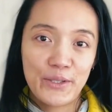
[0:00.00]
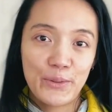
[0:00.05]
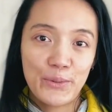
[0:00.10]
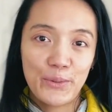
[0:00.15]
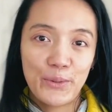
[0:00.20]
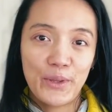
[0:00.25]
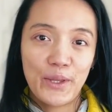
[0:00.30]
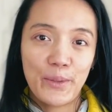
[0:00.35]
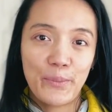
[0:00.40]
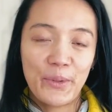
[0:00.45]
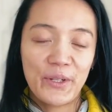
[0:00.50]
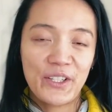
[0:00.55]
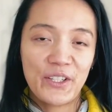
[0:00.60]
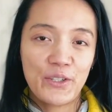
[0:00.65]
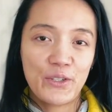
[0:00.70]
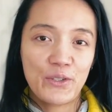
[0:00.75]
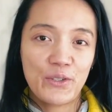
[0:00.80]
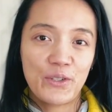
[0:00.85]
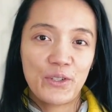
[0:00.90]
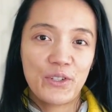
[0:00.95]
to the
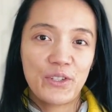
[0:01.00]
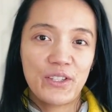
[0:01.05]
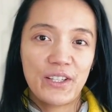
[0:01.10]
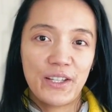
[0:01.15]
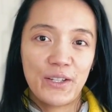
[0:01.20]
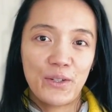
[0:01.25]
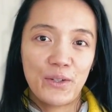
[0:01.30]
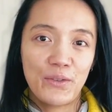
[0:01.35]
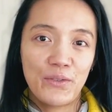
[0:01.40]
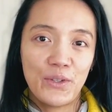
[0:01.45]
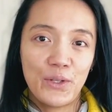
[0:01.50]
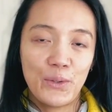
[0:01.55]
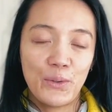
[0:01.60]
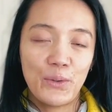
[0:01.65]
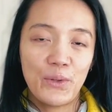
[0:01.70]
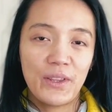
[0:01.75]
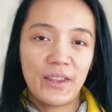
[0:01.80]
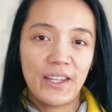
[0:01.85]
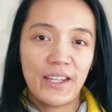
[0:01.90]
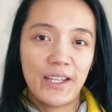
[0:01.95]
petitioner's
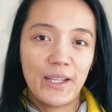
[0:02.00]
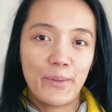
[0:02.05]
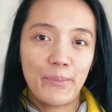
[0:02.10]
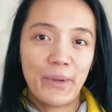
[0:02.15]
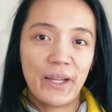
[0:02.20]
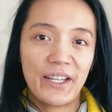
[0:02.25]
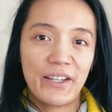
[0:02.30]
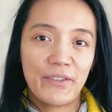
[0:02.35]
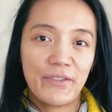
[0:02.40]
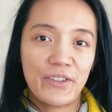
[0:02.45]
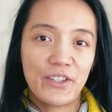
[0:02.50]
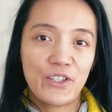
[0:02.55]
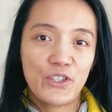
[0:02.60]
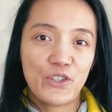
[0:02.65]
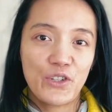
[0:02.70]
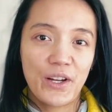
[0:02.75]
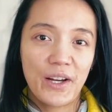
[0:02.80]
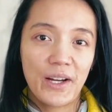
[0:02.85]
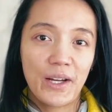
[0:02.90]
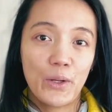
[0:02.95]
interview, the
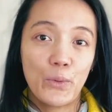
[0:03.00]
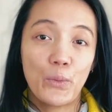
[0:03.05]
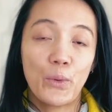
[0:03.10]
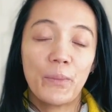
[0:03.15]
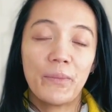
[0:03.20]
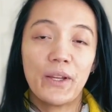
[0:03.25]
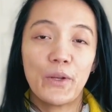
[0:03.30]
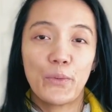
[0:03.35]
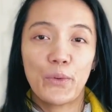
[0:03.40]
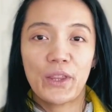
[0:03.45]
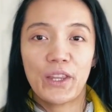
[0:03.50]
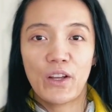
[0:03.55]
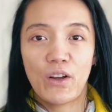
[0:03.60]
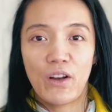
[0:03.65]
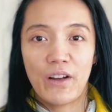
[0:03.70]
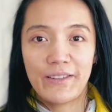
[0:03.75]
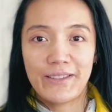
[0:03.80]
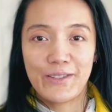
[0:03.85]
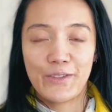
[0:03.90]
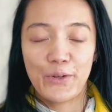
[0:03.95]
beneficiary will meet with a
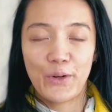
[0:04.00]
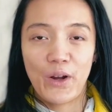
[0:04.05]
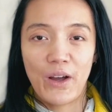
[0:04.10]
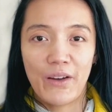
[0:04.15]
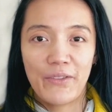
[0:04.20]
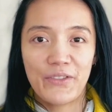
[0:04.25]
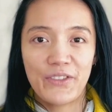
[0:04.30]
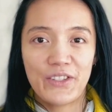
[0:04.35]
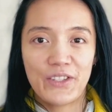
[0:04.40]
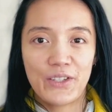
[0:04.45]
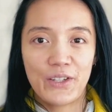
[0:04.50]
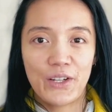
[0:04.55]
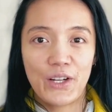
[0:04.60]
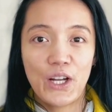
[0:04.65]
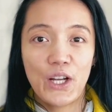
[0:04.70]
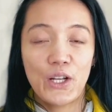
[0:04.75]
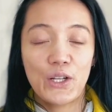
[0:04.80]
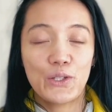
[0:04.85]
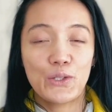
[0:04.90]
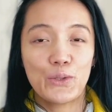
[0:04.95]
consular
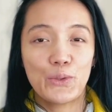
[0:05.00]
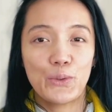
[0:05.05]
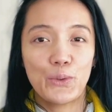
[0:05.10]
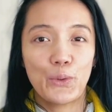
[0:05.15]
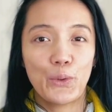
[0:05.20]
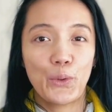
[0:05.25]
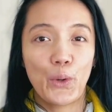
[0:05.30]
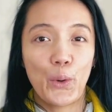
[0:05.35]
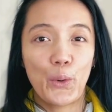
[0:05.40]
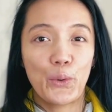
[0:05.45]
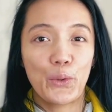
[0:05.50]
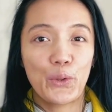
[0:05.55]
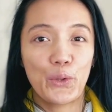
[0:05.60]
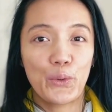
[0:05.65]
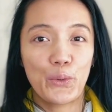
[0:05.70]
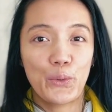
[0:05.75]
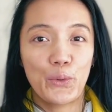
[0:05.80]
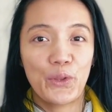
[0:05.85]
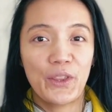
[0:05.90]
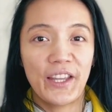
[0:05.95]
officer to go
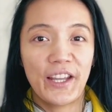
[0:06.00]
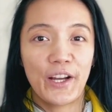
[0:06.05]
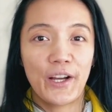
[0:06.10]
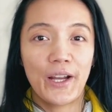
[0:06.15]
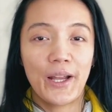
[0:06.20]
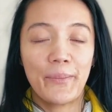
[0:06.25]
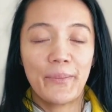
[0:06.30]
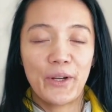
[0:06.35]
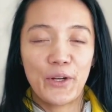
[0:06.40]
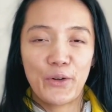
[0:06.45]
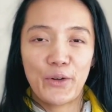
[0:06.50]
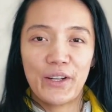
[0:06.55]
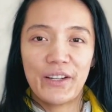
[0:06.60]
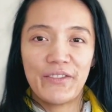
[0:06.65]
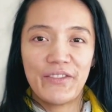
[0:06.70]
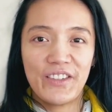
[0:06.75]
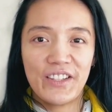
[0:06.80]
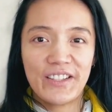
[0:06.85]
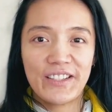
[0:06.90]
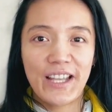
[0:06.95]
through their
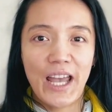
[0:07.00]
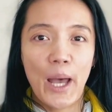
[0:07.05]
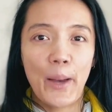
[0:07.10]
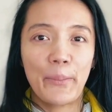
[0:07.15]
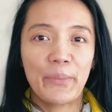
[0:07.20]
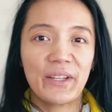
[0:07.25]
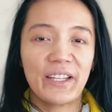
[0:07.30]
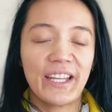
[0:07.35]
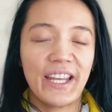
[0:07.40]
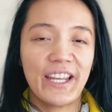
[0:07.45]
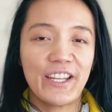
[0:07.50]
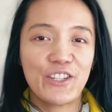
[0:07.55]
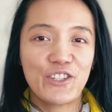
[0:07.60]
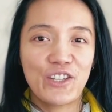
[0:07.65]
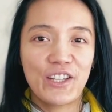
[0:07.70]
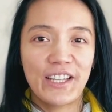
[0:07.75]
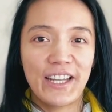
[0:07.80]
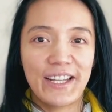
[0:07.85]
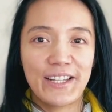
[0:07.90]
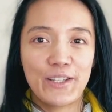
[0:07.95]
immigrant visa
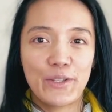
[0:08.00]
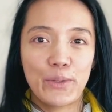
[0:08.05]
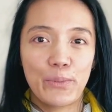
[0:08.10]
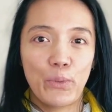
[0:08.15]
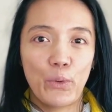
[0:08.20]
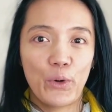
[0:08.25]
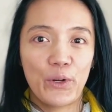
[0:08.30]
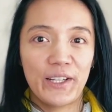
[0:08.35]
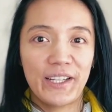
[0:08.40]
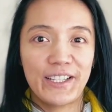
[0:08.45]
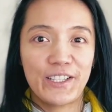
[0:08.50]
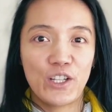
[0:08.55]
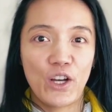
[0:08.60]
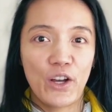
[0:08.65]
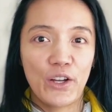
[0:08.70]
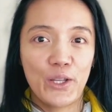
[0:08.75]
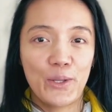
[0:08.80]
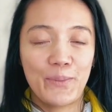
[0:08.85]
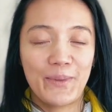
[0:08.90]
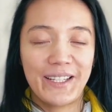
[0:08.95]
application and supporting
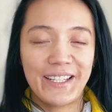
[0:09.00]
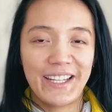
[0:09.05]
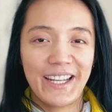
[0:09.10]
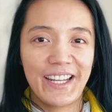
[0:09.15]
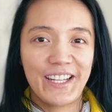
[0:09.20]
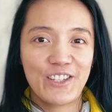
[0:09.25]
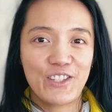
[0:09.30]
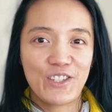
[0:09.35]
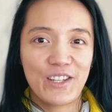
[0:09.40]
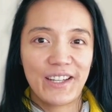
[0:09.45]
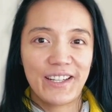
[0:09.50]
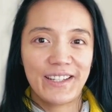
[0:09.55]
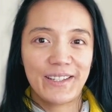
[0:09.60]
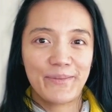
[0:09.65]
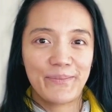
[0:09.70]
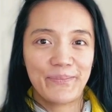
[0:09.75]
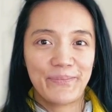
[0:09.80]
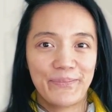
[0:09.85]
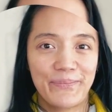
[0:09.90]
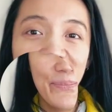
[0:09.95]
documentation.
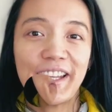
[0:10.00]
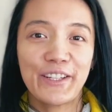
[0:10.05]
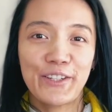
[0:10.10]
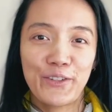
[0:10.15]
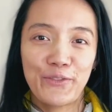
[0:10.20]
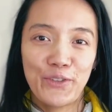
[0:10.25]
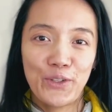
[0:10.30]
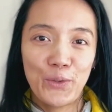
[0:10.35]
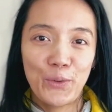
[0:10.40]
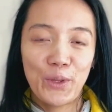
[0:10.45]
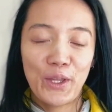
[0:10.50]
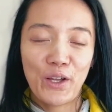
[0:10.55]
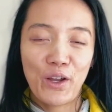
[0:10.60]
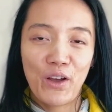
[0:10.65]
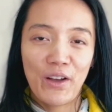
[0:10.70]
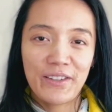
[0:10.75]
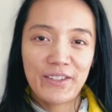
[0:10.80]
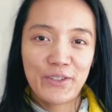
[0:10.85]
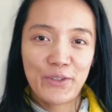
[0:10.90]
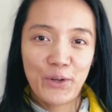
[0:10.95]
At the interview, the
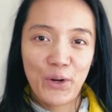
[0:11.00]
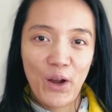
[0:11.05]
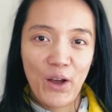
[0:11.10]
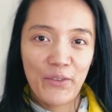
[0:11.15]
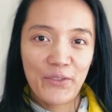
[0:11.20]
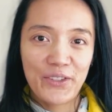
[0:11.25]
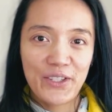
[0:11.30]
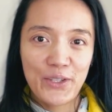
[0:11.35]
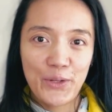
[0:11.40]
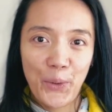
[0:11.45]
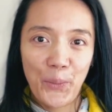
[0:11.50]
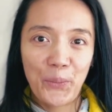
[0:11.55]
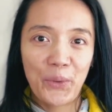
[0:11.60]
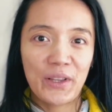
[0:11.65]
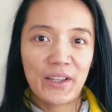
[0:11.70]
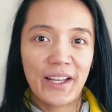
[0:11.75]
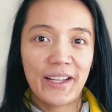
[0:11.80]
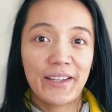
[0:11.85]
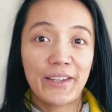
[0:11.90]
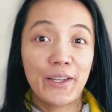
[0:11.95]
consular officer
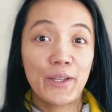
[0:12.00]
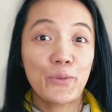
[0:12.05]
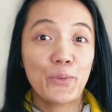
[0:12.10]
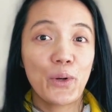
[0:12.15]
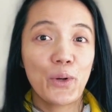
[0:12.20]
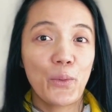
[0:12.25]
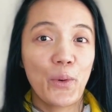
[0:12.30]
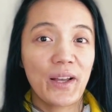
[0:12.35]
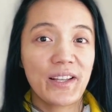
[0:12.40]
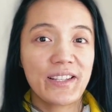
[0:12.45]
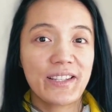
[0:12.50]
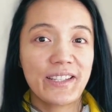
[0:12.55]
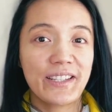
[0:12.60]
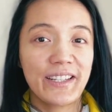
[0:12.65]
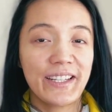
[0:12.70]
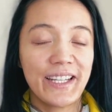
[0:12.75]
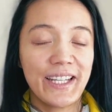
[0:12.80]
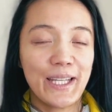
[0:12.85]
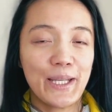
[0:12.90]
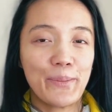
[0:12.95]
will likely request
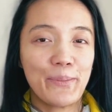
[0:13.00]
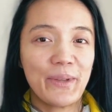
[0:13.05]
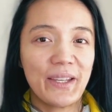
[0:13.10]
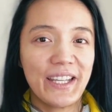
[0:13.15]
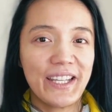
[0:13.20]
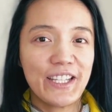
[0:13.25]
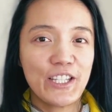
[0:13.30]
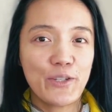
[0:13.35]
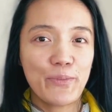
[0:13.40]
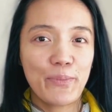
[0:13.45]
to keep each